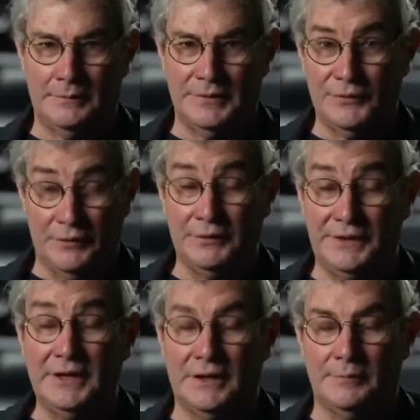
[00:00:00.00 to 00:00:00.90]
before even
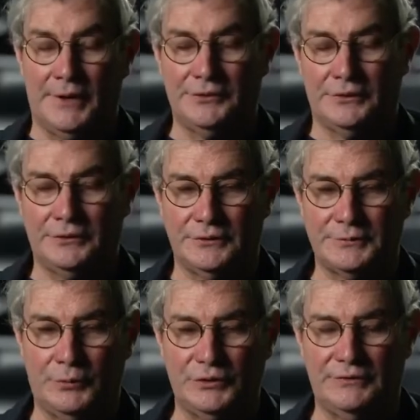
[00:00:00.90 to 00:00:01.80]
thinking about the
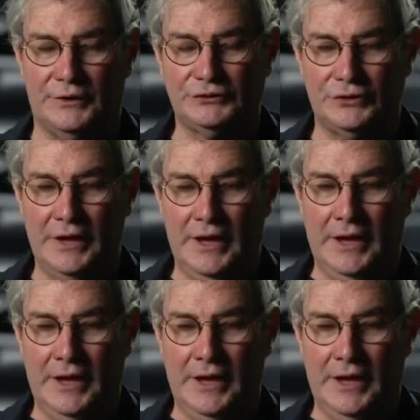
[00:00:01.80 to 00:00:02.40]
sporty version,